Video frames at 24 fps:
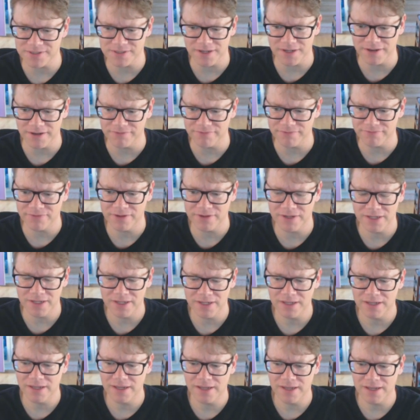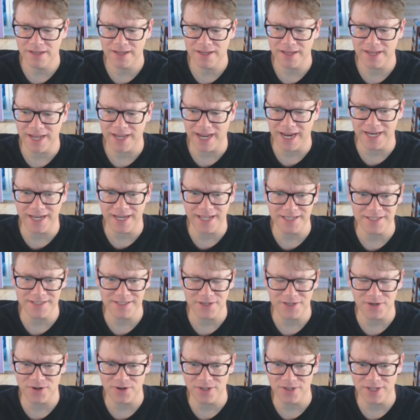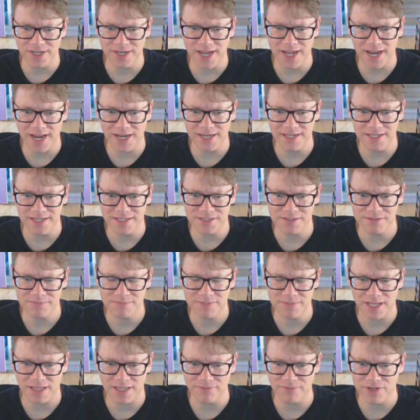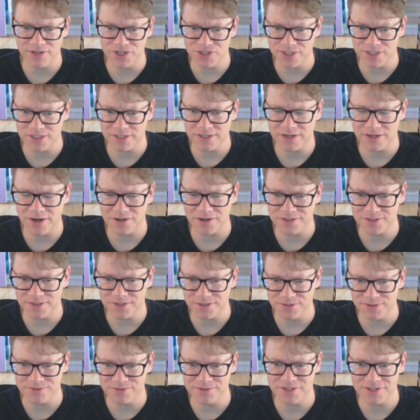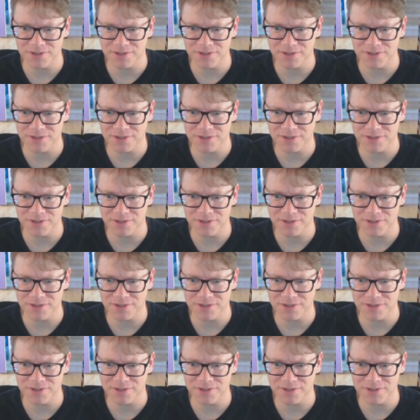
of 80s and early 90s television, cartoons,